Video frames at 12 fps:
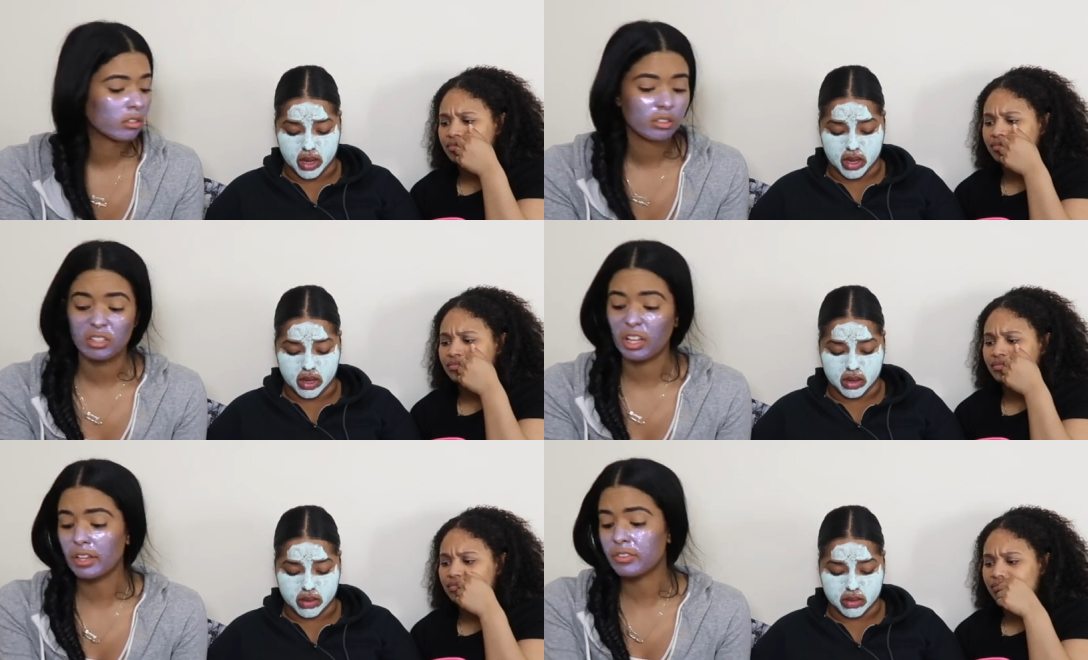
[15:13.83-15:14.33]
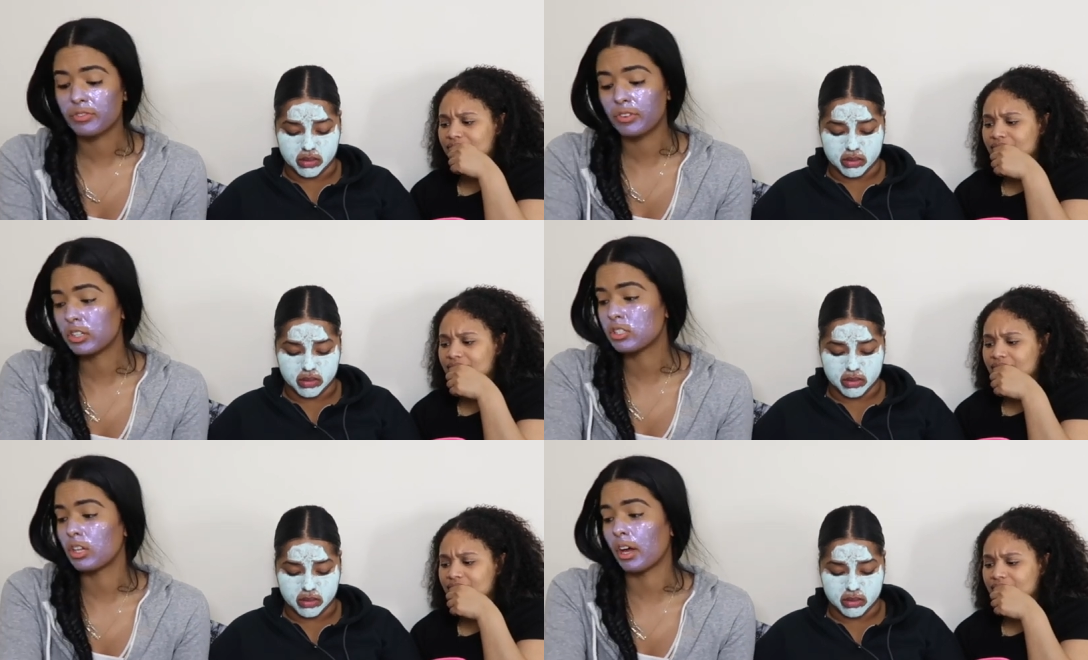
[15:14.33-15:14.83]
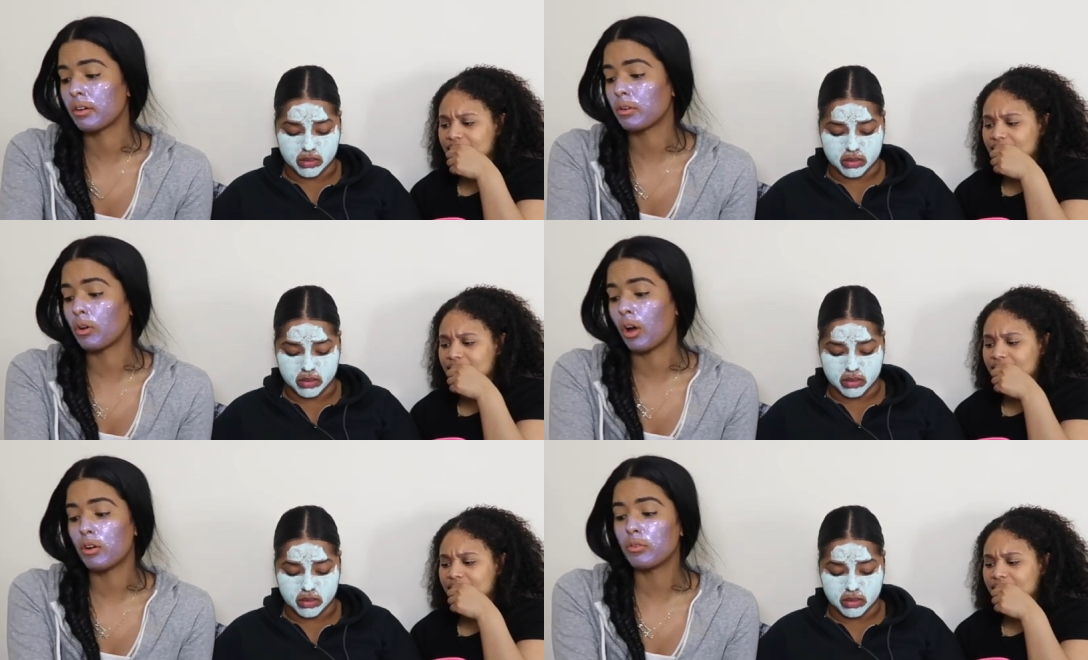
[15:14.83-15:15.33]
Speaker 1: like, That's fishy. I don't
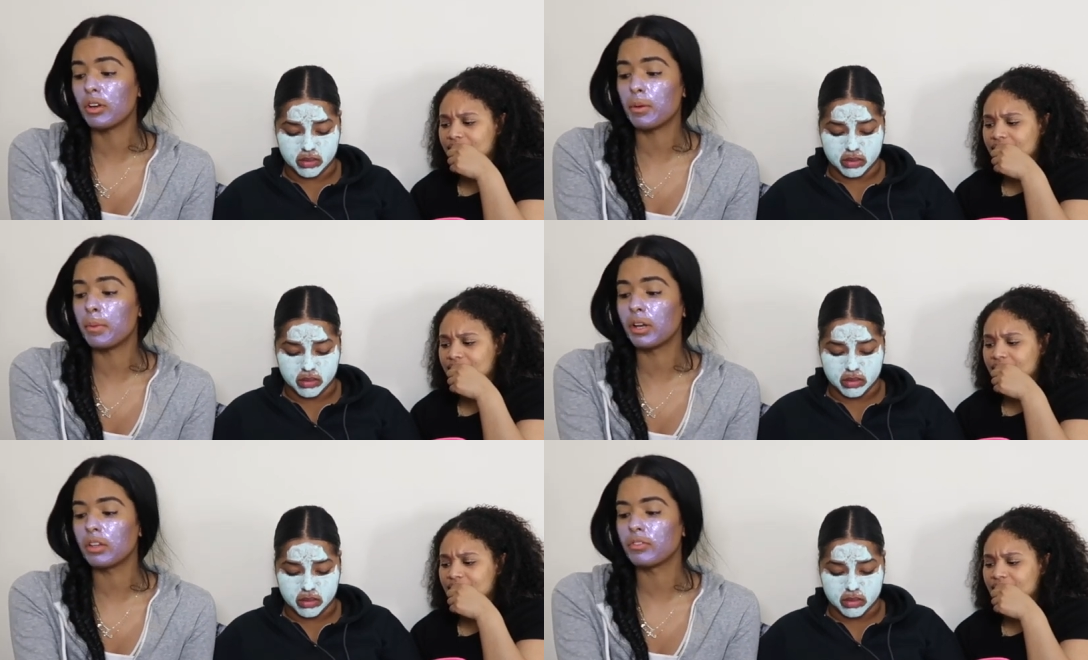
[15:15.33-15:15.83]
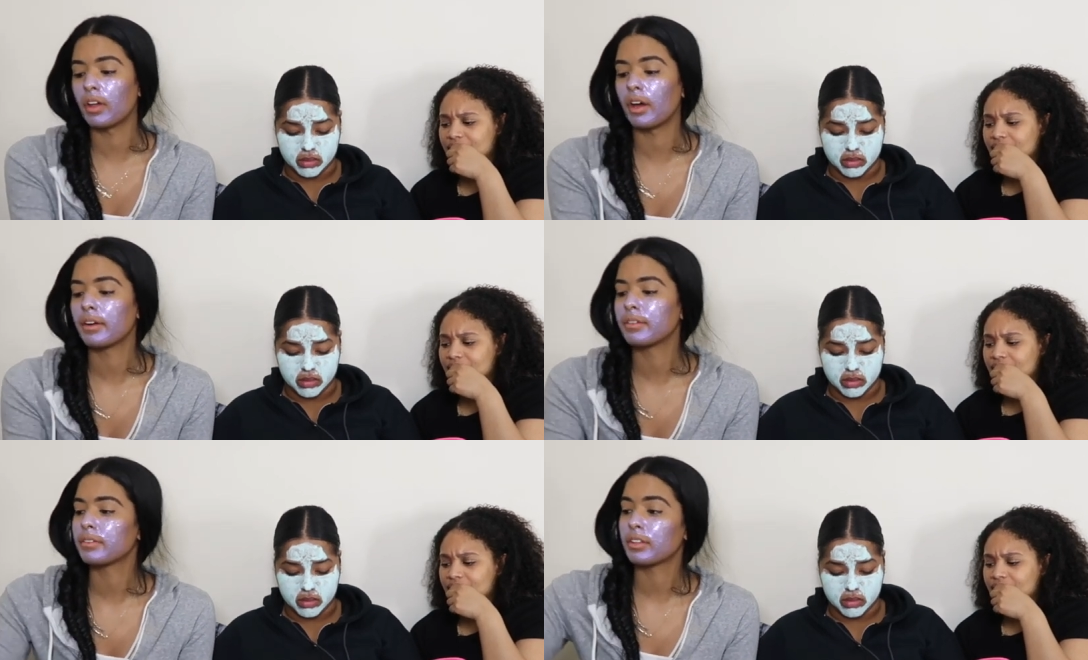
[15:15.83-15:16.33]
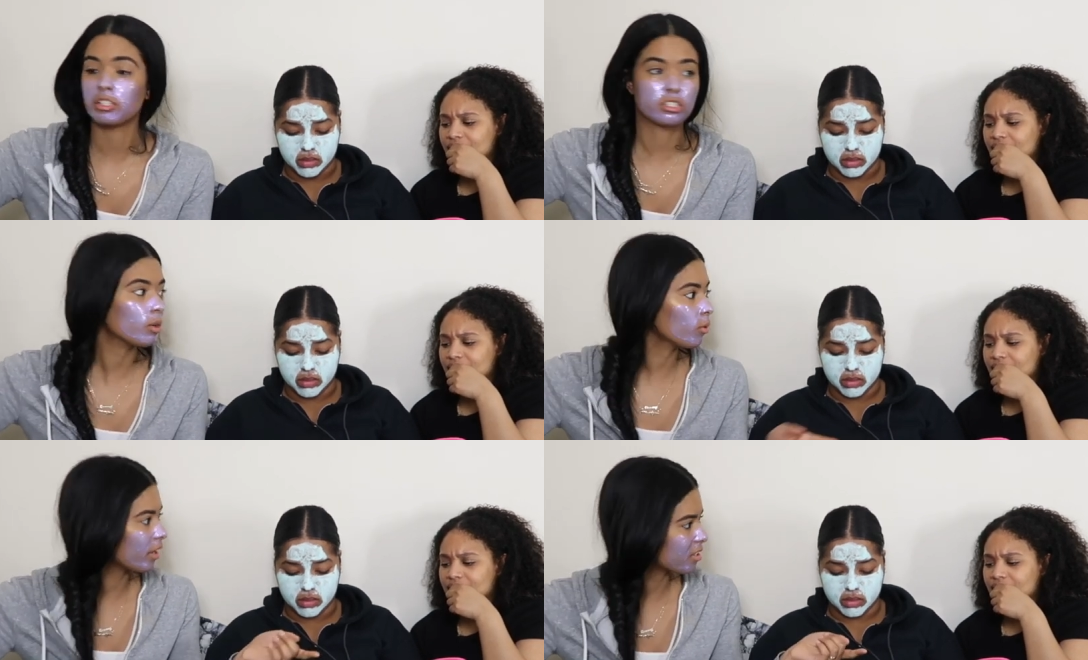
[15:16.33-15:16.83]
know. I don't really believe that.
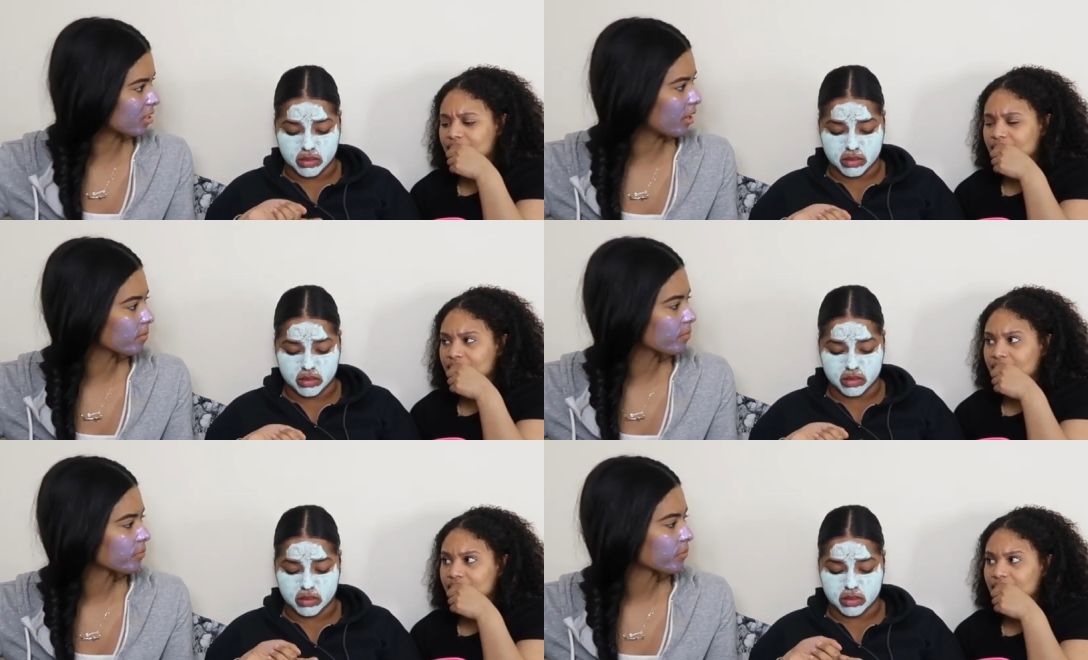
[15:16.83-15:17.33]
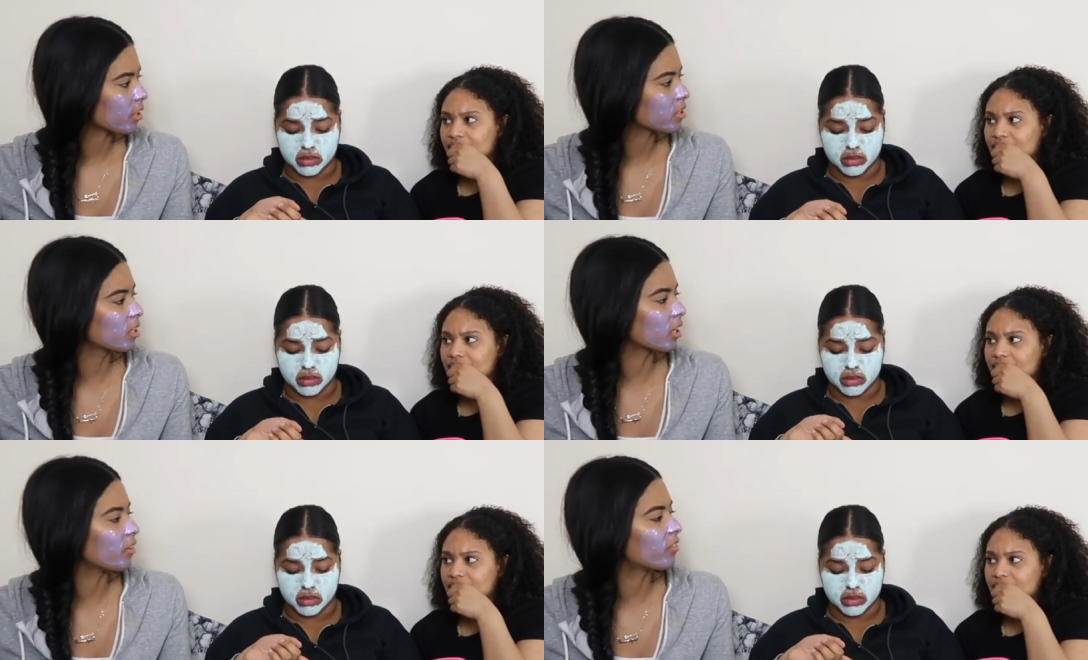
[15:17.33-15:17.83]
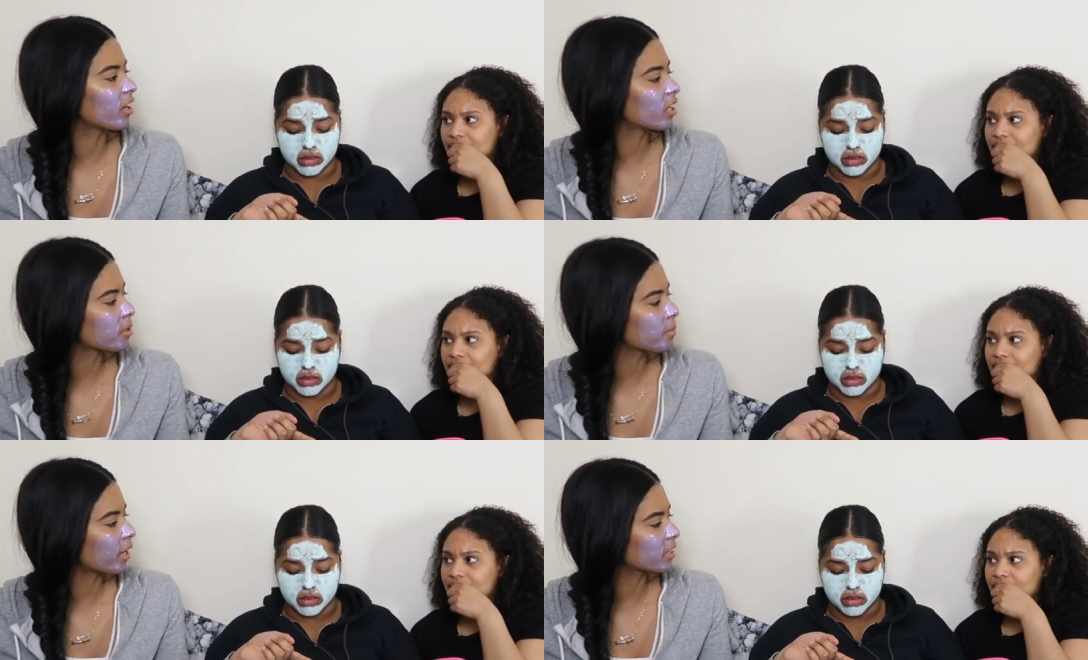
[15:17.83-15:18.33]
See what I said? It's like a
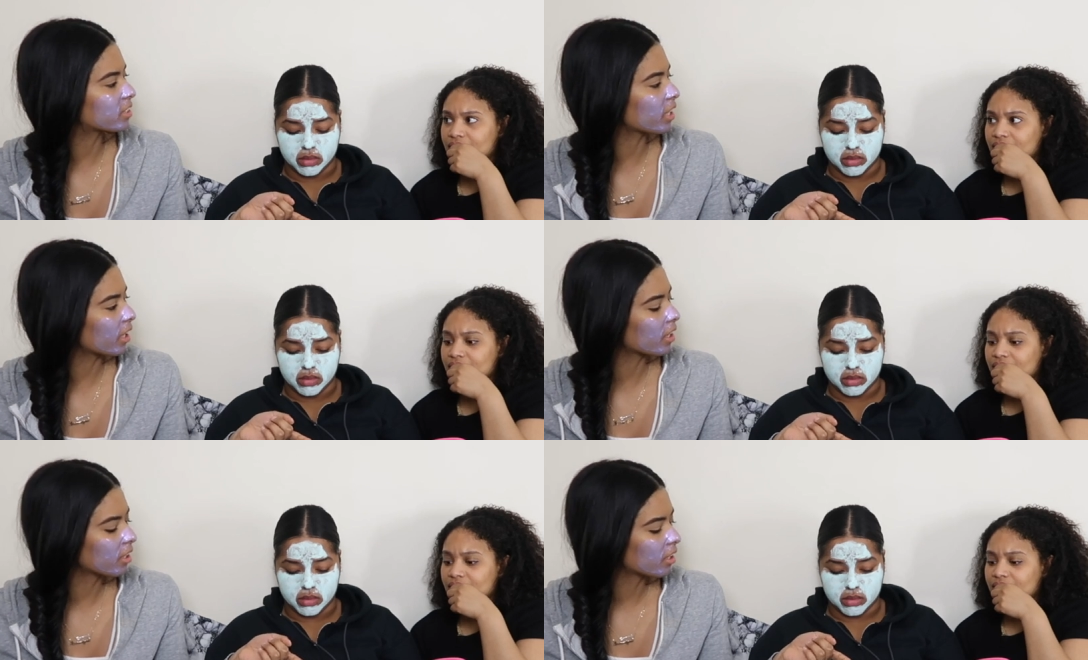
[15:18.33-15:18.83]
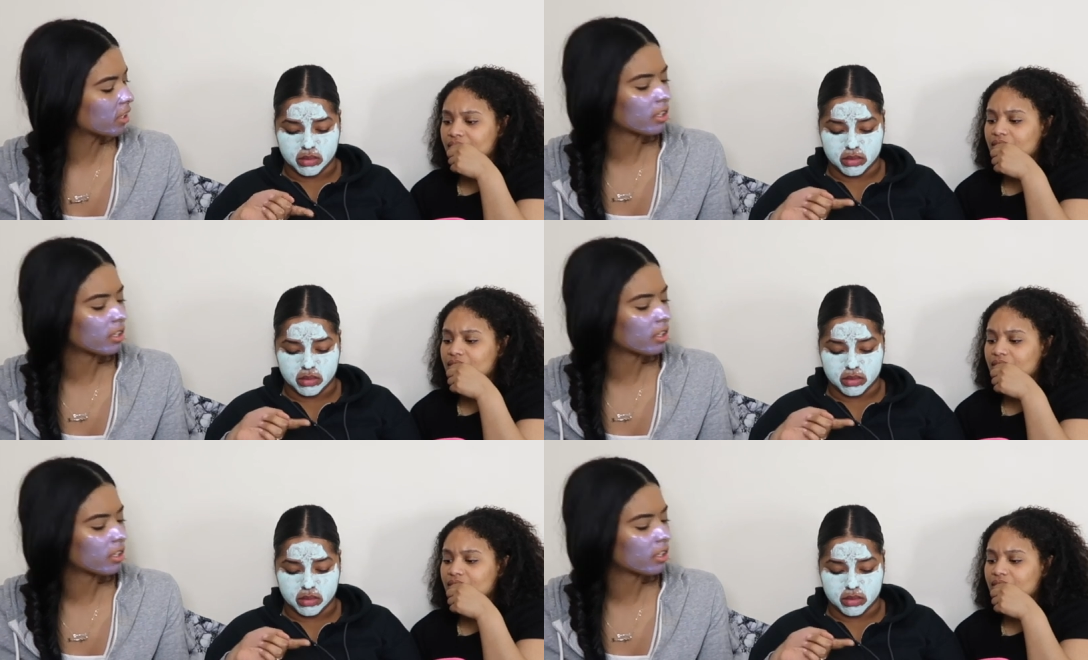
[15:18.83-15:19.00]
random ass thing.